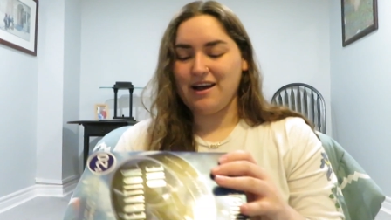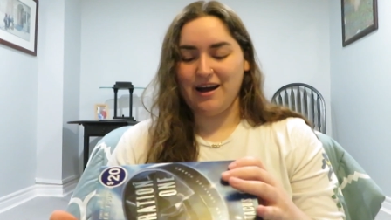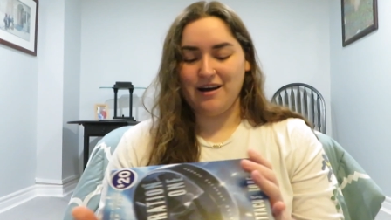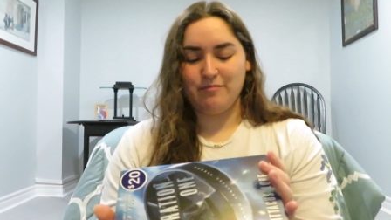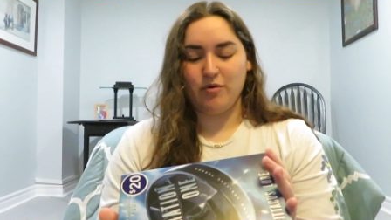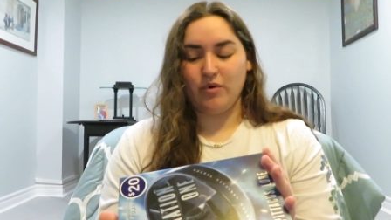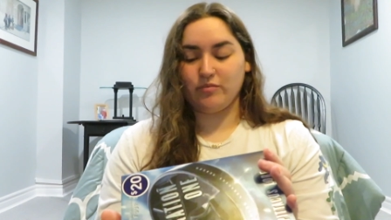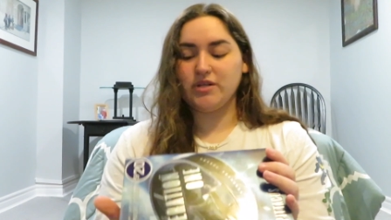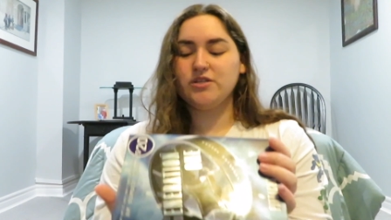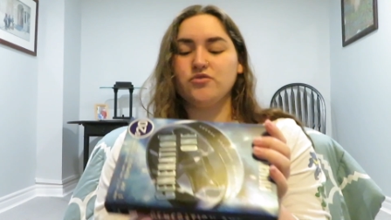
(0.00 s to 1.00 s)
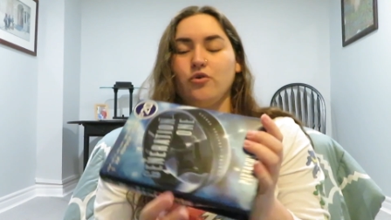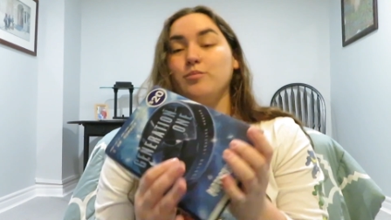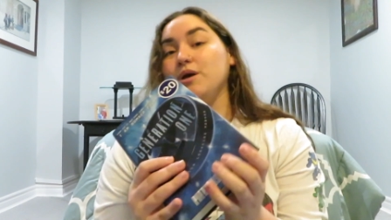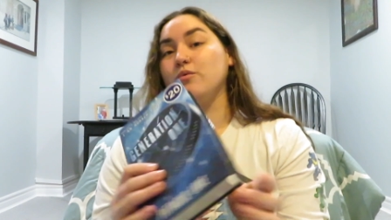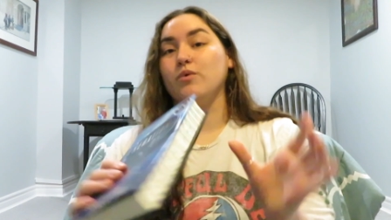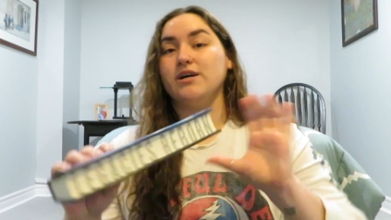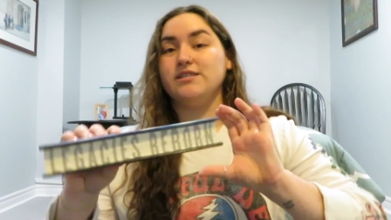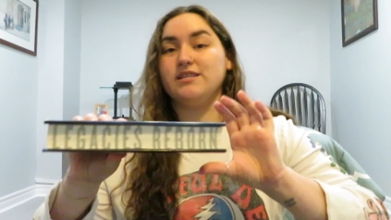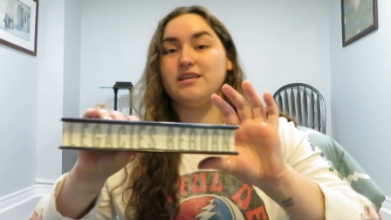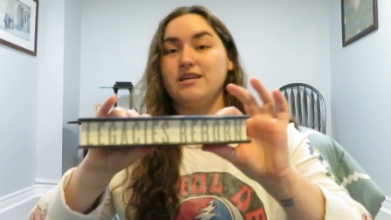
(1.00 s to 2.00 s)
But what really sold me
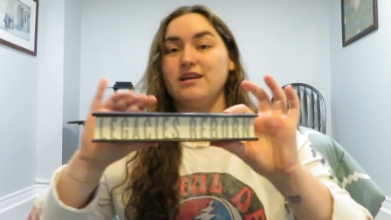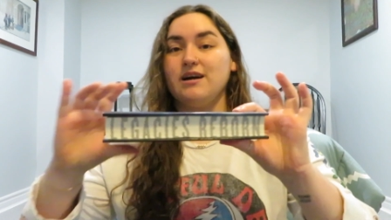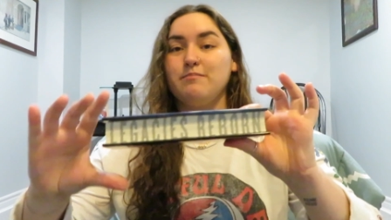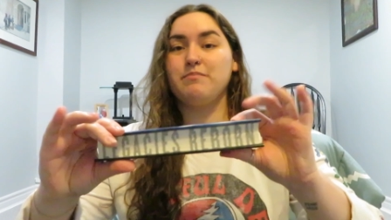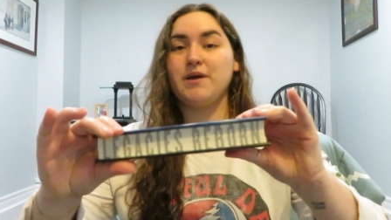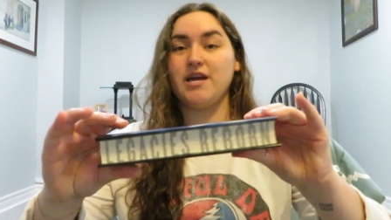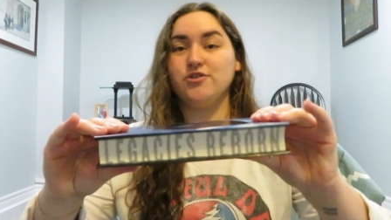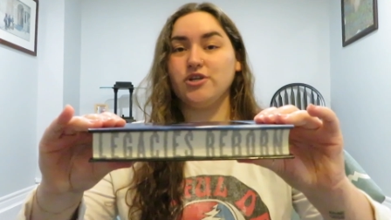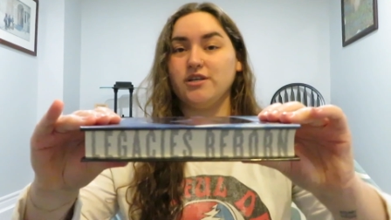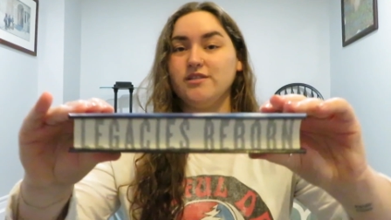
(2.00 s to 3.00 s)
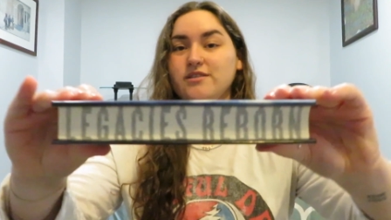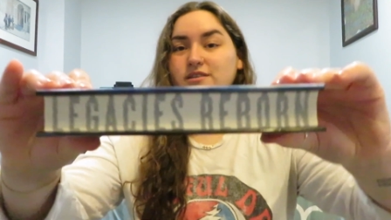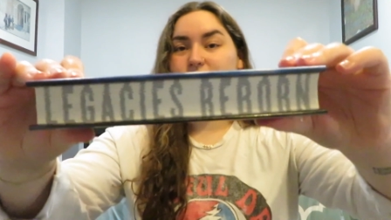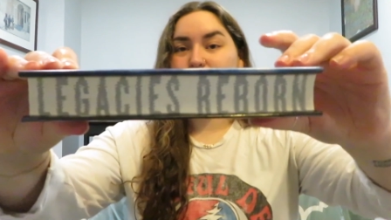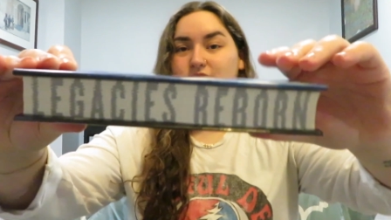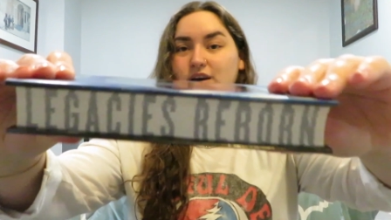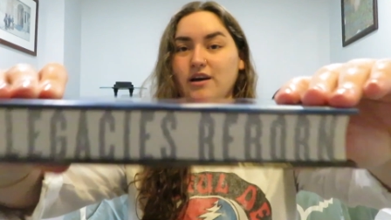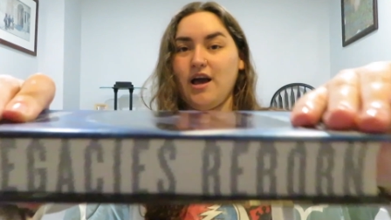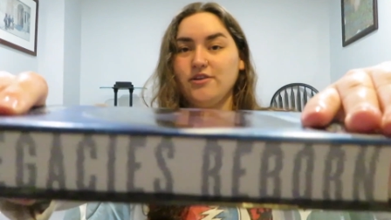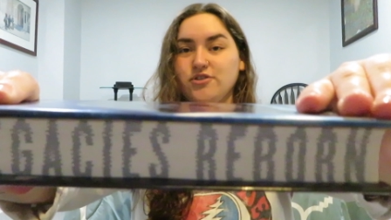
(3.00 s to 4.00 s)
was the pages, or
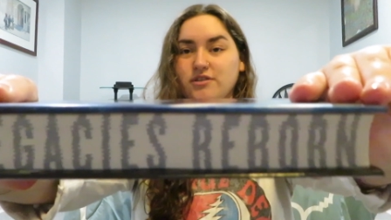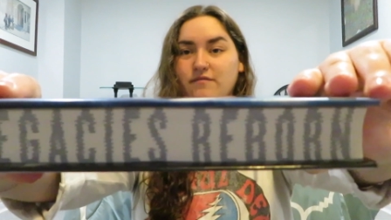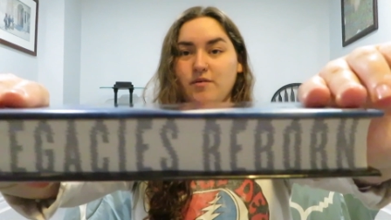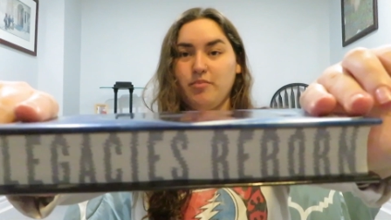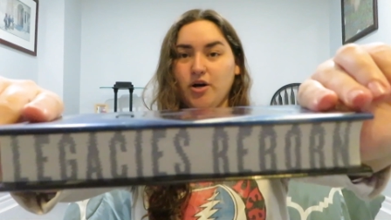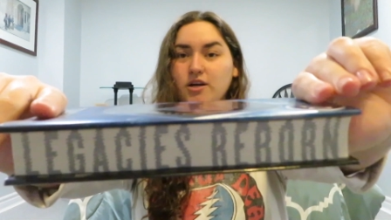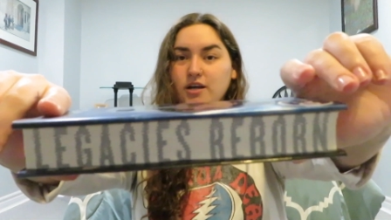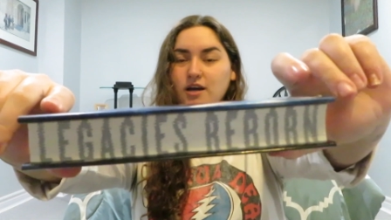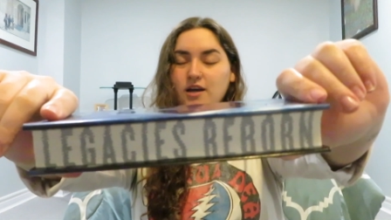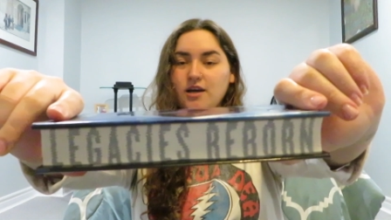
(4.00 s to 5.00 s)
the edges of the book.